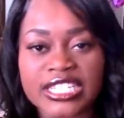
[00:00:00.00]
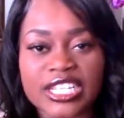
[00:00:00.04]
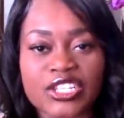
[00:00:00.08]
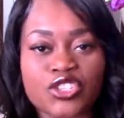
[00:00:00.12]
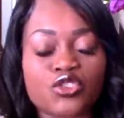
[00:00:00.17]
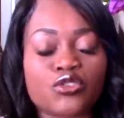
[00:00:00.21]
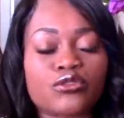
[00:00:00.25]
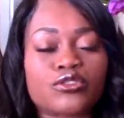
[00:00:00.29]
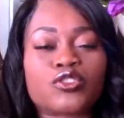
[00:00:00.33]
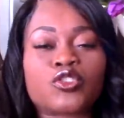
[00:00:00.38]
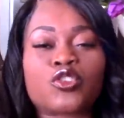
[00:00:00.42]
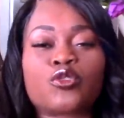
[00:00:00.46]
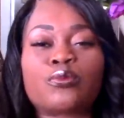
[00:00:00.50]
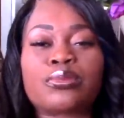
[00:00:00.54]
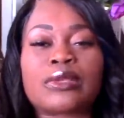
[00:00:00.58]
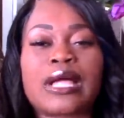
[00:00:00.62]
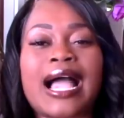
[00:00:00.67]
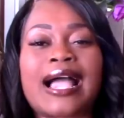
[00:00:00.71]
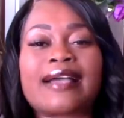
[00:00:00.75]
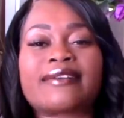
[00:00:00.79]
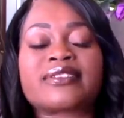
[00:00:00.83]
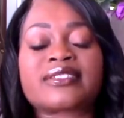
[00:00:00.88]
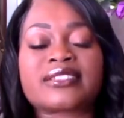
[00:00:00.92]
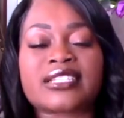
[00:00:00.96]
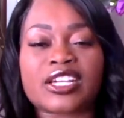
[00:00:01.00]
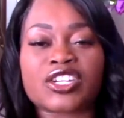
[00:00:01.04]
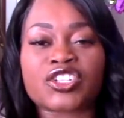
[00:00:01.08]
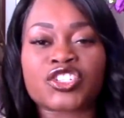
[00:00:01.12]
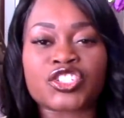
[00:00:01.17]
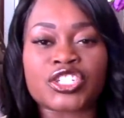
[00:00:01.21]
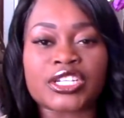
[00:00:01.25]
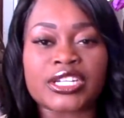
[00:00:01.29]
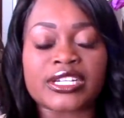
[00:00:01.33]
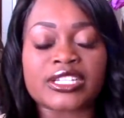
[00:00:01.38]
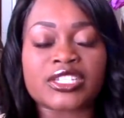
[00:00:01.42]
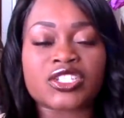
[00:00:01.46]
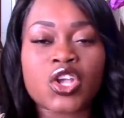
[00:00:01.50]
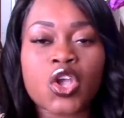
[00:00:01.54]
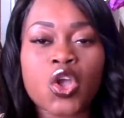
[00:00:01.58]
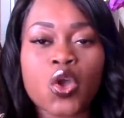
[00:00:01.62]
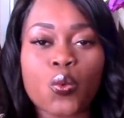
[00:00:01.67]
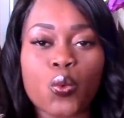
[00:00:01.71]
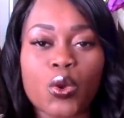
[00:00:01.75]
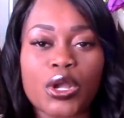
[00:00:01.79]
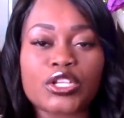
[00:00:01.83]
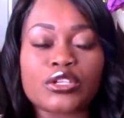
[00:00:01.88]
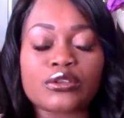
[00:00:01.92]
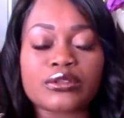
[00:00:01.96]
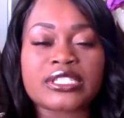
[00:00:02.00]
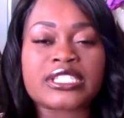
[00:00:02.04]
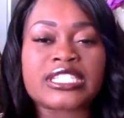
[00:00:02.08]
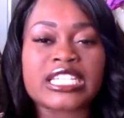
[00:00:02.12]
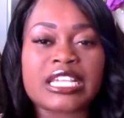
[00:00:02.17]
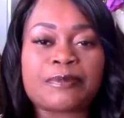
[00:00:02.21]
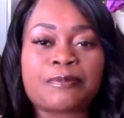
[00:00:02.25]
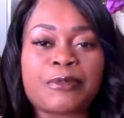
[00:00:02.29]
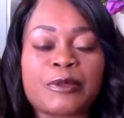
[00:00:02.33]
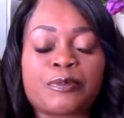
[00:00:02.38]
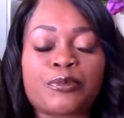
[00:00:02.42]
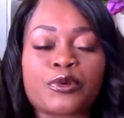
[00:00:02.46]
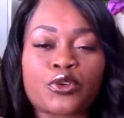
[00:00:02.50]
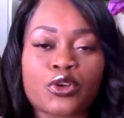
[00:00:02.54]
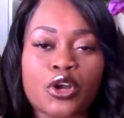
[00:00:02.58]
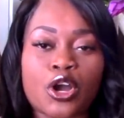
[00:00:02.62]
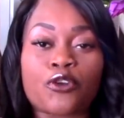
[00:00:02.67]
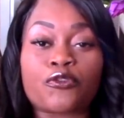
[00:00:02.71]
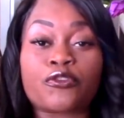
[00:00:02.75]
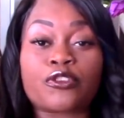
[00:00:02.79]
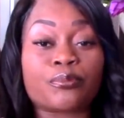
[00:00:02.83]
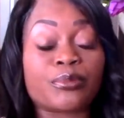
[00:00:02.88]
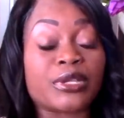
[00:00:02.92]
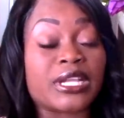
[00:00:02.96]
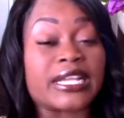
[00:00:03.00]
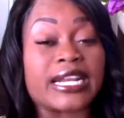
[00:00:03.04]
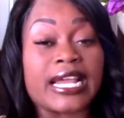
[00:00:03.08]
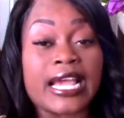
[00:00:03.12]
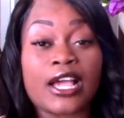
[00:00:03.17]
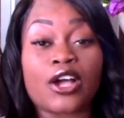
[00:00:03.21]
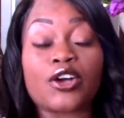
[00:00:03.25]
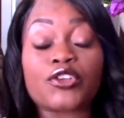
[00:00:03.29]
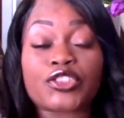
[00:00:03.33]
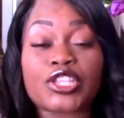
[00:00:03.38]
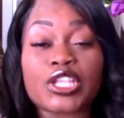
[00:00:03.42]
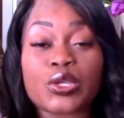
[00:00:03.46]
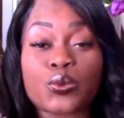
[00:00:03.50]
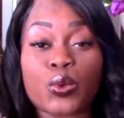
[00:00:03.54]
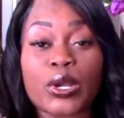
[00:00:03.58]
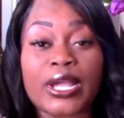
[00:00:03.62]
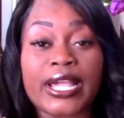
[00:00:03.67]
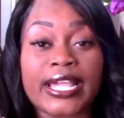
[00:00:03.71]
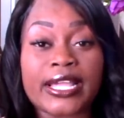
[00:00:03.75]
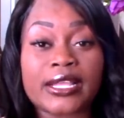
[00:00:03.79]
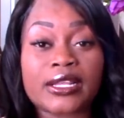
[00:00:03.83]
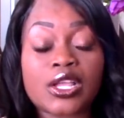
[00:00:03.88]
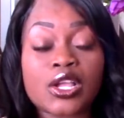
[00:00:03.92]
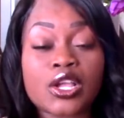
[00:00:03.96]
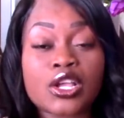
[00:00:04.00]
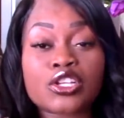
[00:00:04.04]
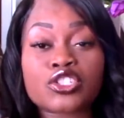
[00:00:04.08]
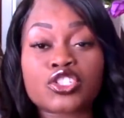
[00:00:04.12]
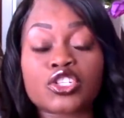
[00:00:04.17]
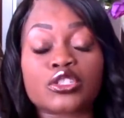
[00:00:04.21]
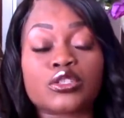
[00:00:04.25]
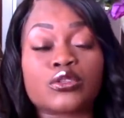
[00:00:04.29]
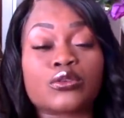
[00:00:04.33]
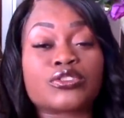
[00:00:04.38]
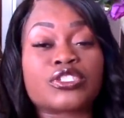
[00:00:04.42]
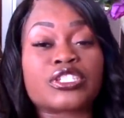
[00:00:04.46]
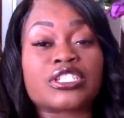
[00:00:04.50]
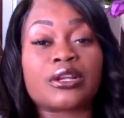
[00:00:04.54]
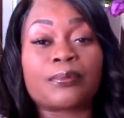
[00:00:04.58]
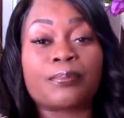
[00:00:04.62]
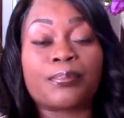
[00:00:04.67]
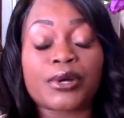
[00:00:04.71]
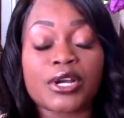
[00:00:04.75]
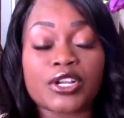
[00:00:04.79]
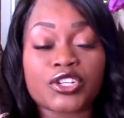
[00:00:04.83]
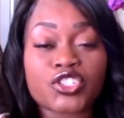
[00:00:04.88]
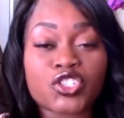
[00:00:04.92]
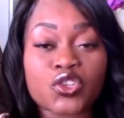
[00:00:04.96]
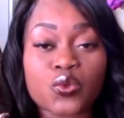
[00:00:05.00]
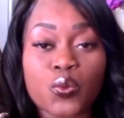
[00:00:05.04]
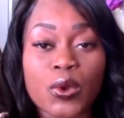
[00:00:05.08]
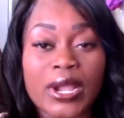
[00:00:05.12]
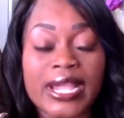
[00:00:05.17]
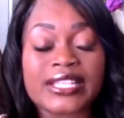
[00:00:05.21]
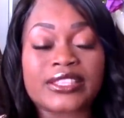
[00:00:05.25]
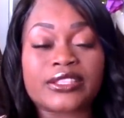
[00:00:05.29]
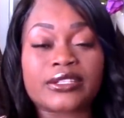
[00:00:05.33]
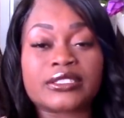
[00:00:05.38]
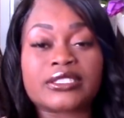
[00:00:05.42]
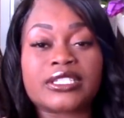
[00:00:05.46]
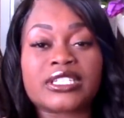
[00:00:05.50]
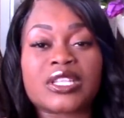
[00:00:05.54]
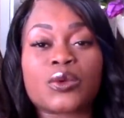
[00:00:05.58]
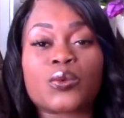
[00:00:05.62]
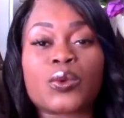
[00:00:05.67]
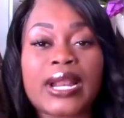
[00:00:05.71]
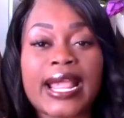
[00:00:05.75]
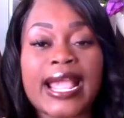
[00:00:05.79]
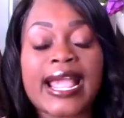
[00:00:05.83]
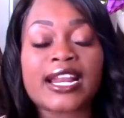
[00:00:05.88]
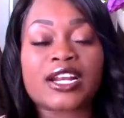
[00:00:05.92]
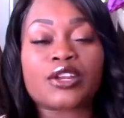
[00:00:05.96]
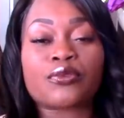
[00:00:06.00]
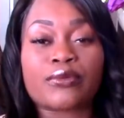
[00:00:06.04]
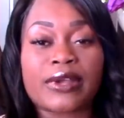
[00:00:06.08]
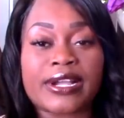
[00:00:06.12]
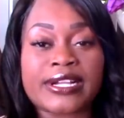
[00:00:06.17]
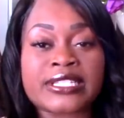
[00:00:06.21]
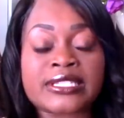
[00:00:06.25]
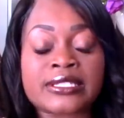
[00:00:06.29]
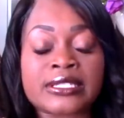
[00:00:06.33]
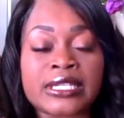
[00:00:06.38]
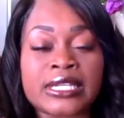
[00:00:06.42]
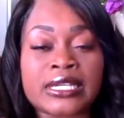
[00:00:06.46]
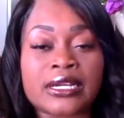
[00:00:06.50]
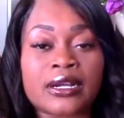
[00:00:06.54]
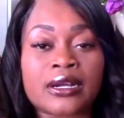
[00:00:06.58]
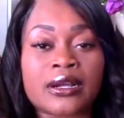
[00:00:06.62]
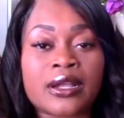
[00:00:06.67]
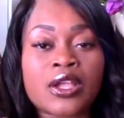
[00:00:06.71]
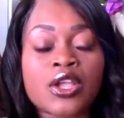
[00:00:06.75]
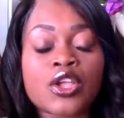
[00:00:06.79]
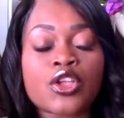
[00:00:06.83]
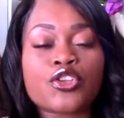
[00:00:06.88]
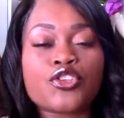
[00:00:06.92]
and YouTube live sessions where you see people go from being a healthy weight to losing a bunch of weight. They're dealing with anorexia.